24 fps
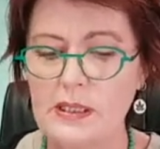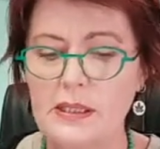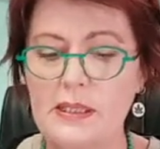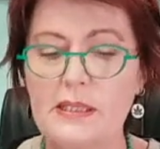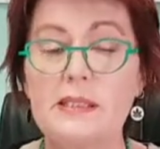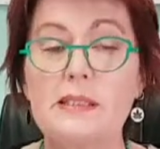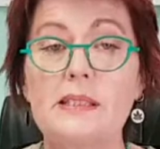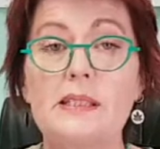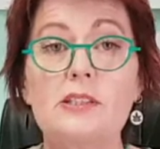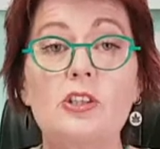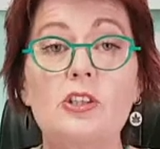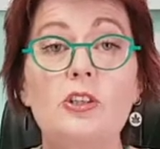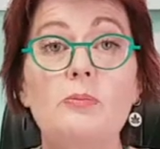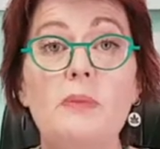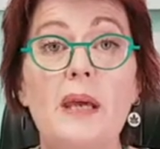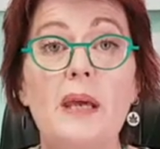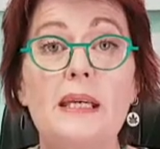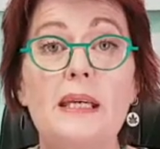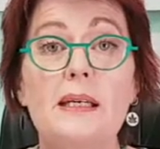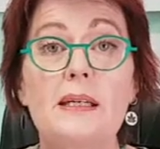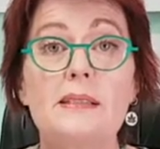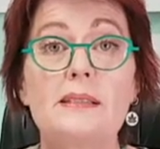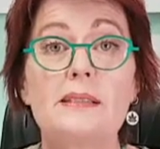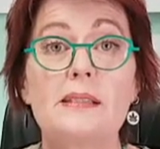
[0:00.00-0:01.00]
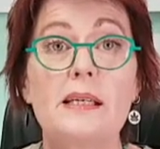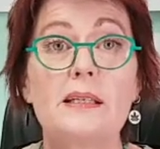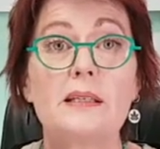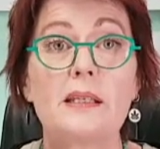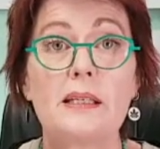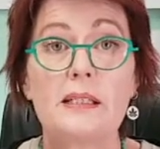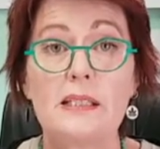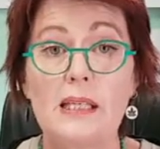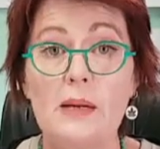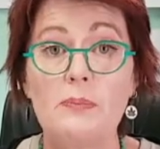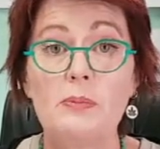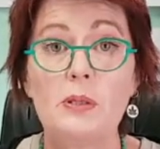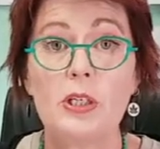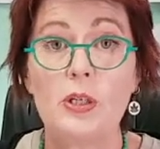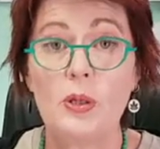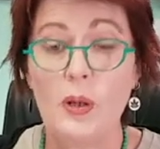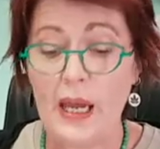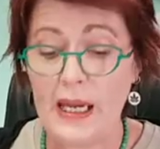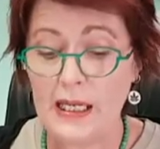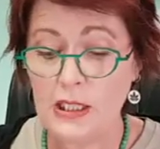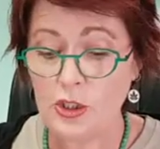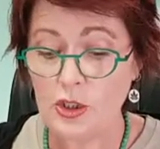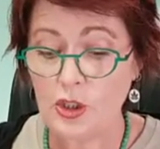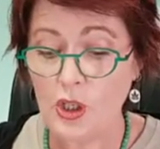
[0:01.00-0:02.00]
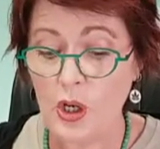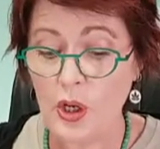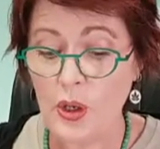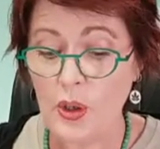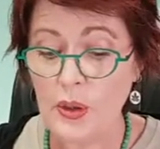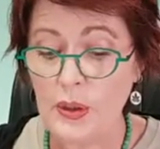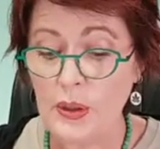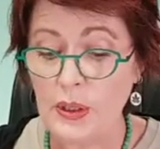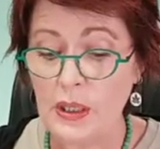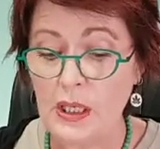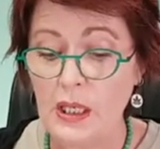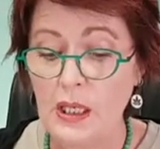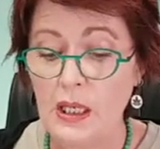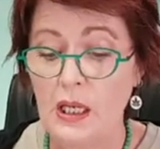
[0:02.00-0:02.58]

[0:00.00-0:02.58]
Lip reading: decision makers at the WHO,